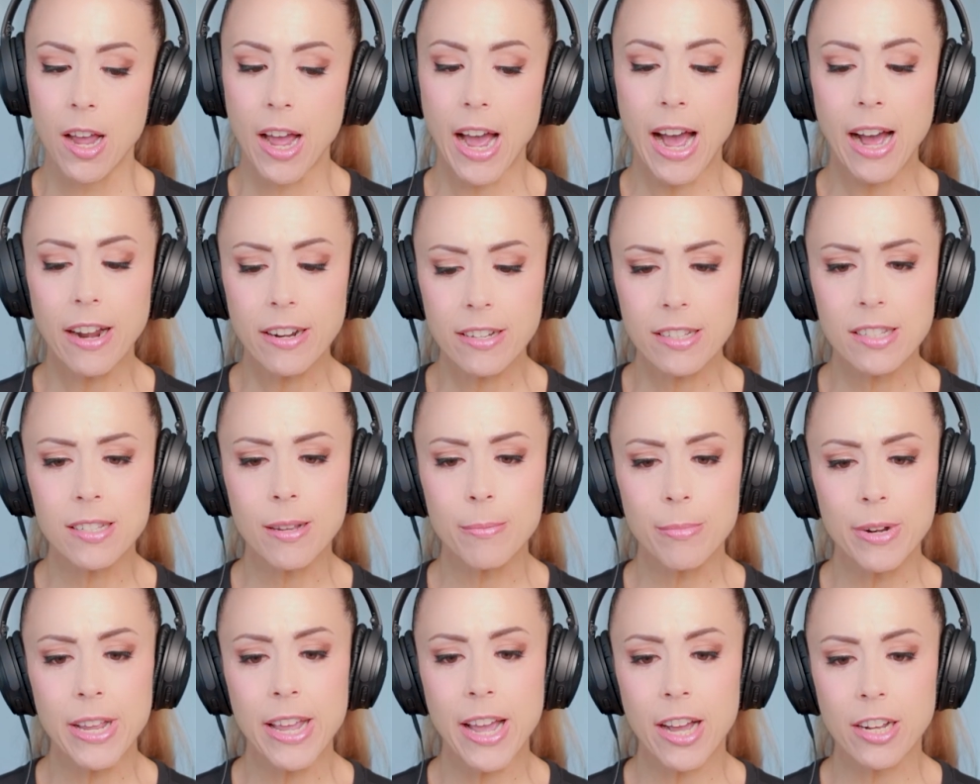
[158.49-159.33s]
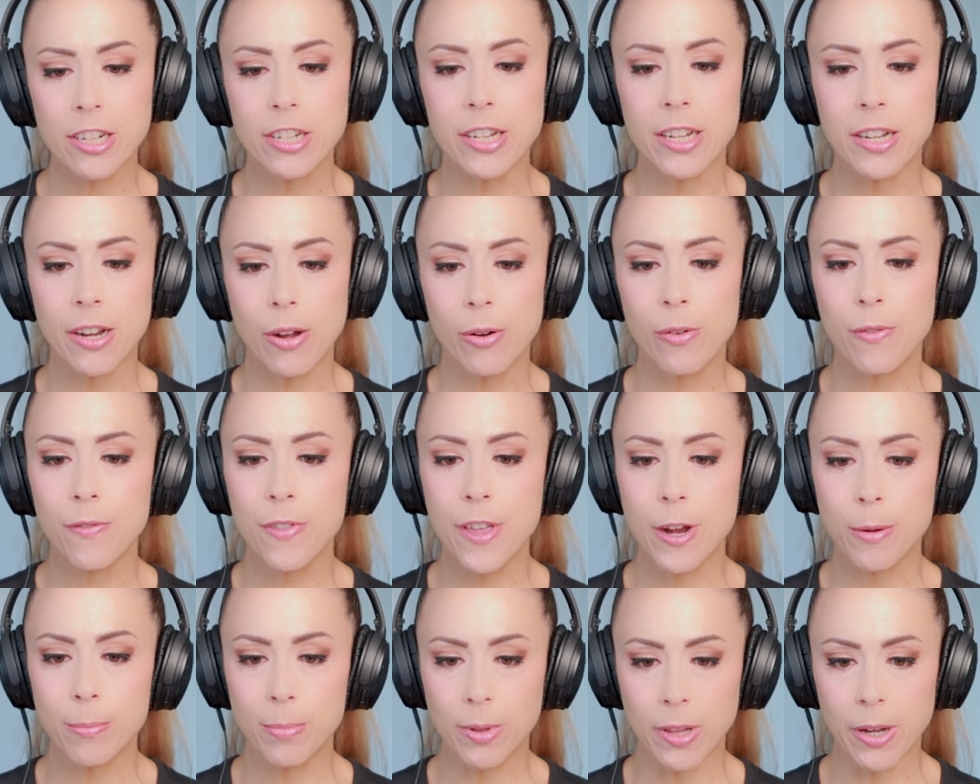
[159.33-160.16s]
how does somebody actually know if
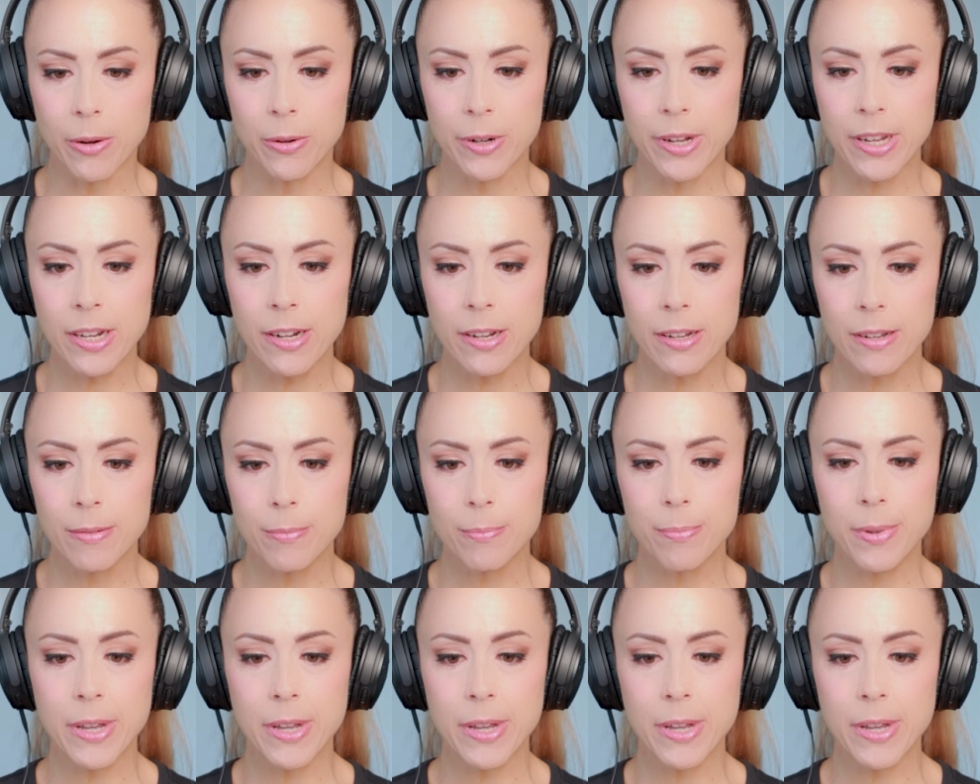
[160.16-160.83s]
they're bloated?